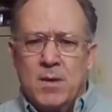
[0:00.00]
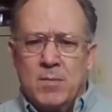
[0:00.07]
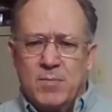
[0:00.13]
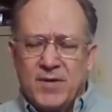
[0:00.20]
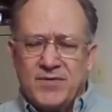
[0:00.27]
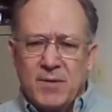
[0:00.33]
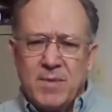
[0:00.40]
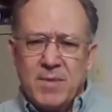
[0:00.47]

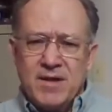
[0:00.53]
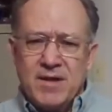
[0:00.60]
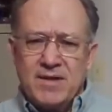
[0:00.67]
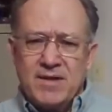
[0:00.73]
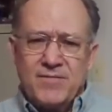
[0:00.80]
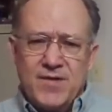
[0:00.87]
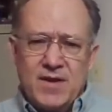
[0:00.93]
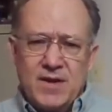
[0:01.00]
But the
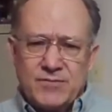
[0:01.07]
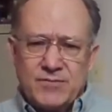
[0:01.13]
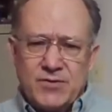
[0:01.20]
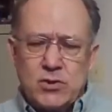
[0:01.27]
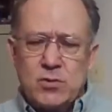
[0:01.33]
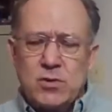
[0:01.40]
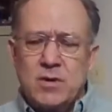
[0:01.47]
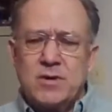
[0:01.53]
monthly fee of
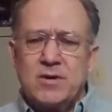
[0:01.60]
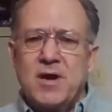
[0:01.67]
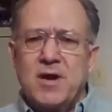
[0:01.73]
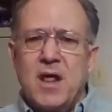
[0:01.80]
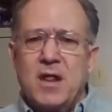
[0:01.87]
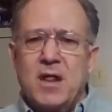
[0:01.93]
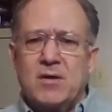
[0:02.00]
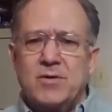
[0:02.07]

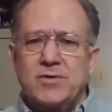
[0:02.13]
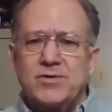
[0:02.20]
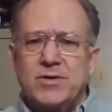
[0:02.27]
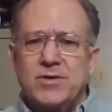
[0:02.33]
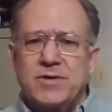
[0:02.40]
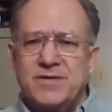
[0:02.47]
$200,